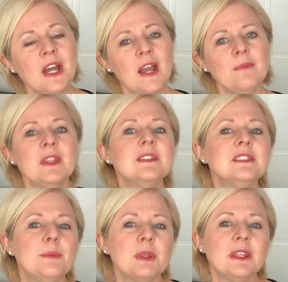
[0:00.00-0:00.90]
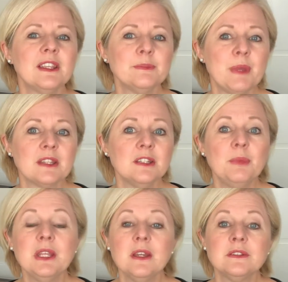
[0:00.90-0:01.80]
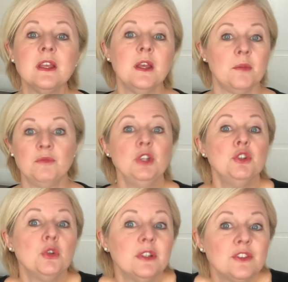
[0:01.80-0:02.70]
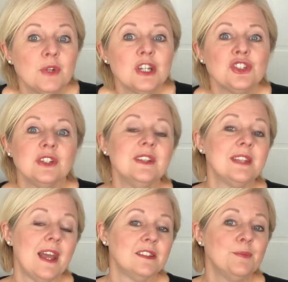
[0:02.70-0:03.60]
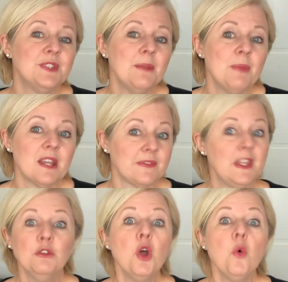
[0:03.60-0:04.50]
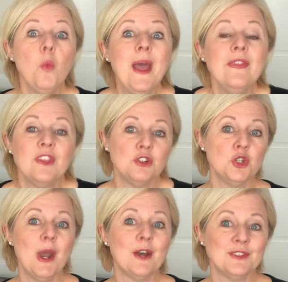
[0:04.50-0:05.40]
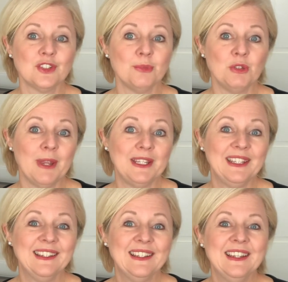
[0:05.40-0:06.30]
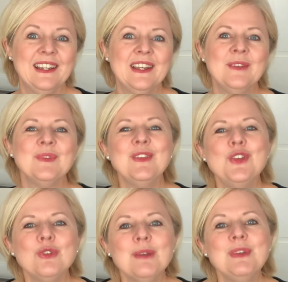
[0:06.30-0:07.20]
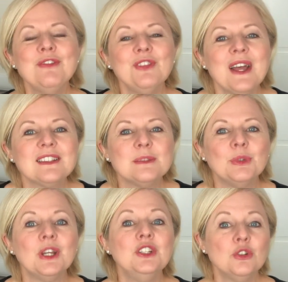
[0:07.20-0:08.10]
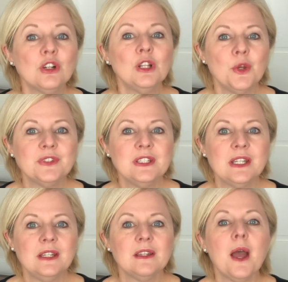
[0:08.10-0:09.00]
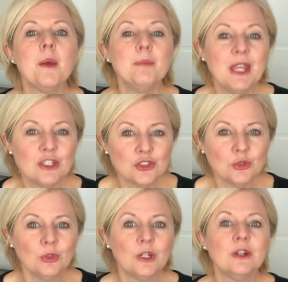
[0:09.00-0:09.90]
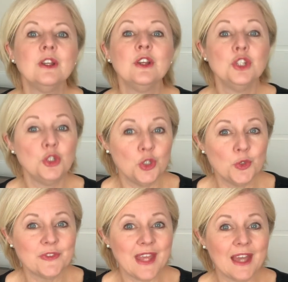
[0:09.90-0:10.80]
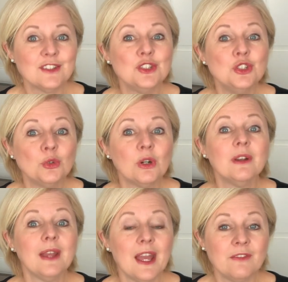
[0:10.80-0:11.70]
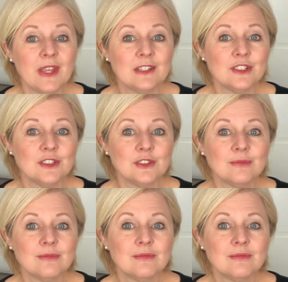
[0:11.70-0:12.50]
time than is typically expected because their new construction has had some setbacks and they don't know when their new house is going to be ready? If you can be flexible in your closing date, make sure you use that to your advantage.